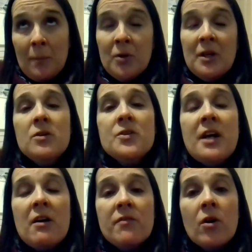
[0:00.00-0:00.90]
putting
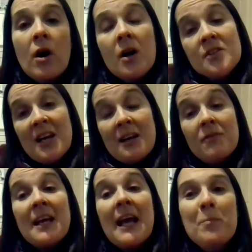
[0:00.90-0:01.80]
yourself across and a
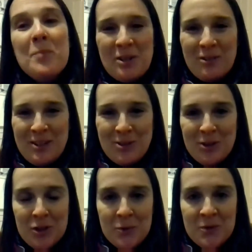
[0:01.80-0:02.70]
vocabulary you're
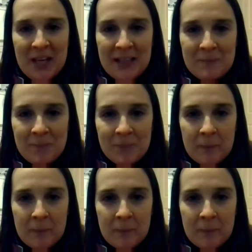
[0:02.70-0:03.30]
using?